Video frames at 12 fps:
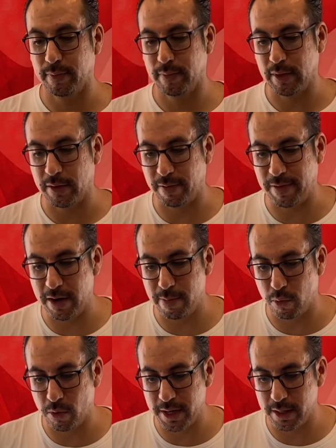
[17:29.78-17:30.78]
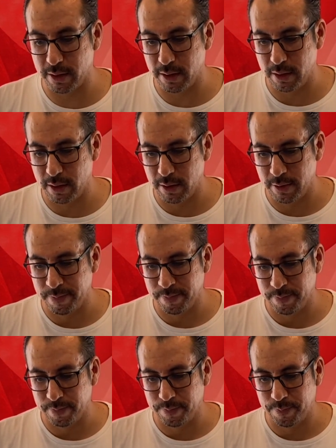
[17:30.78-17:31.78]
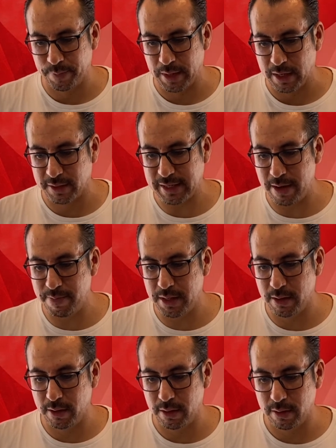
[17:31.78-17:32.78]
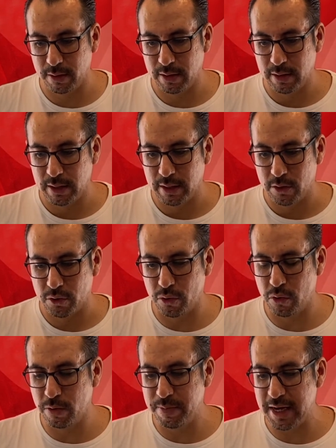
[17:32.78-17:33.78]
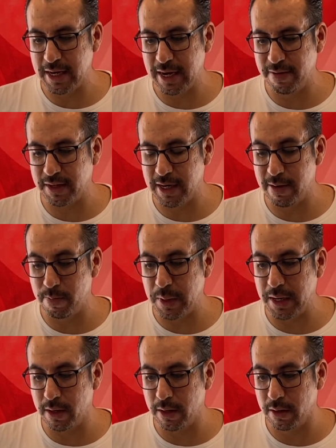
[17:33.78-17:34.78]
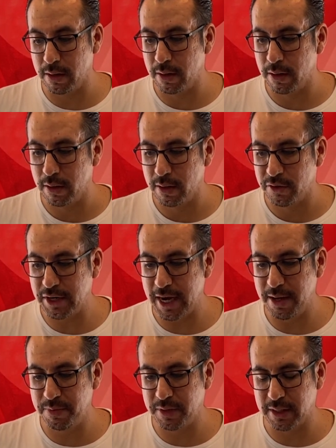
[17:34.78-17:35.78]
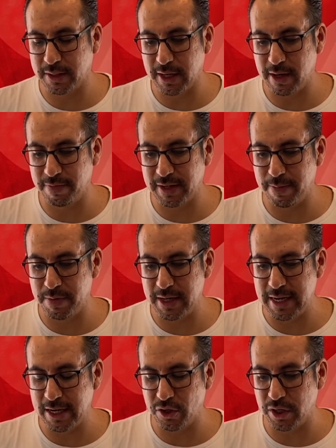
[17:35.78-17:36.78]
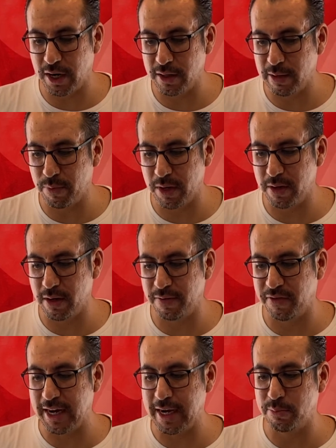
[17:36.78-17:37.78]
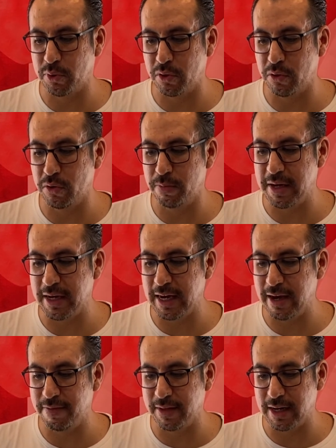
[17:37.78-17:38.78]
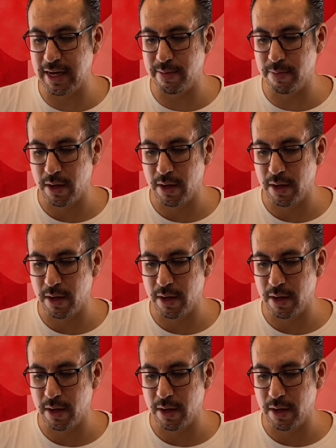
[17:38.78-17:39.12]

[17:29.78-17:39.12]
They're very important. Simon, to whom He gave the name Peter, James, the son of Zebedee, and John, the brother of James, to whom He gave the name